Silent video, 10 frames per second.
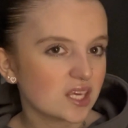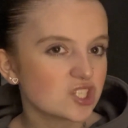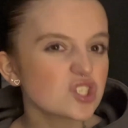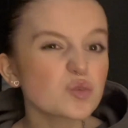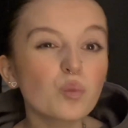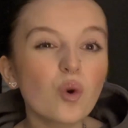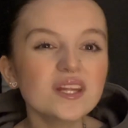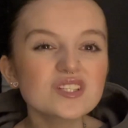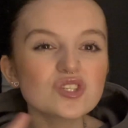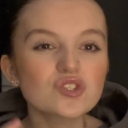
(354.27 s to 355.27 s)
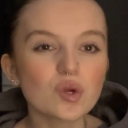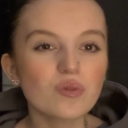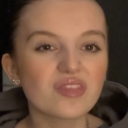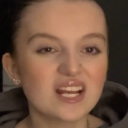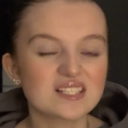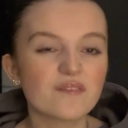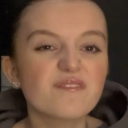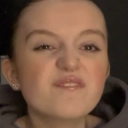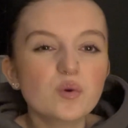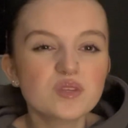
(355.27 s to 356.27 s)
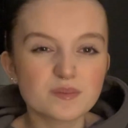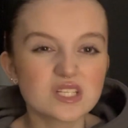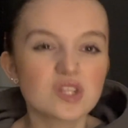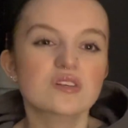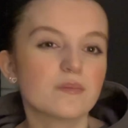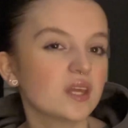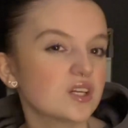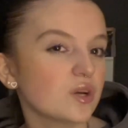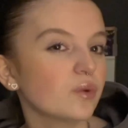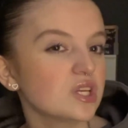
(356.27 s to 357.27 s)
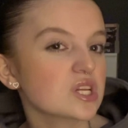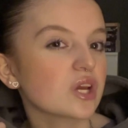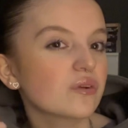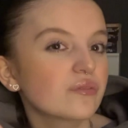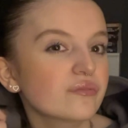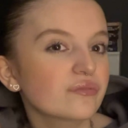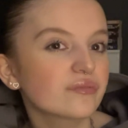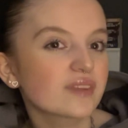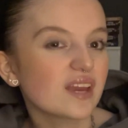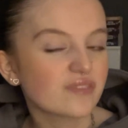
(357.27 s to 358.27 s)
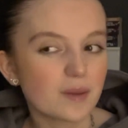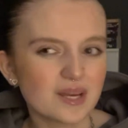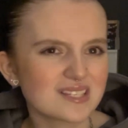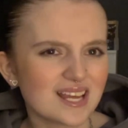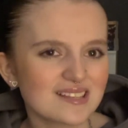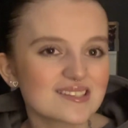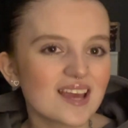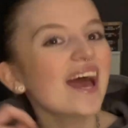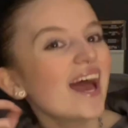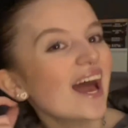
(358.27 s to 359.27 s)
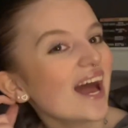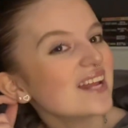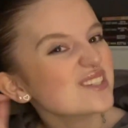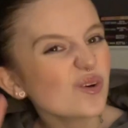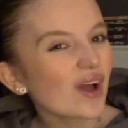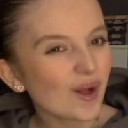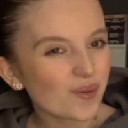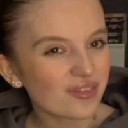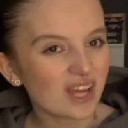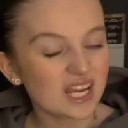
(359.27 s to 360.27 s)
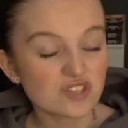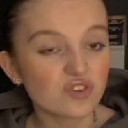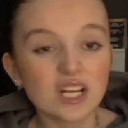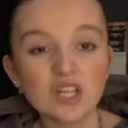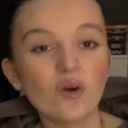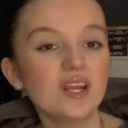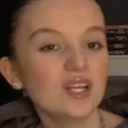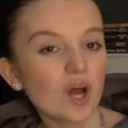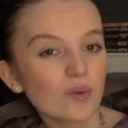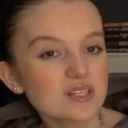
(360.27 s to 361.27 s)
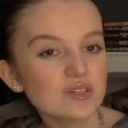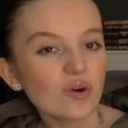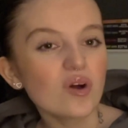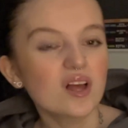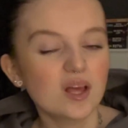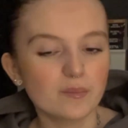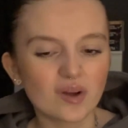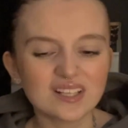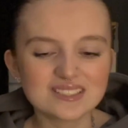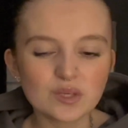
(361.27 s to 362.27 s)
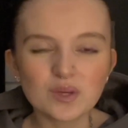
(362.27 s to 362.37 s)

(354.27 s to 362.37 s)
just wanting to do things that force me to do something I don't want to do if that makes sense. And it's not healthy, it's really not, and I know it's not, but I still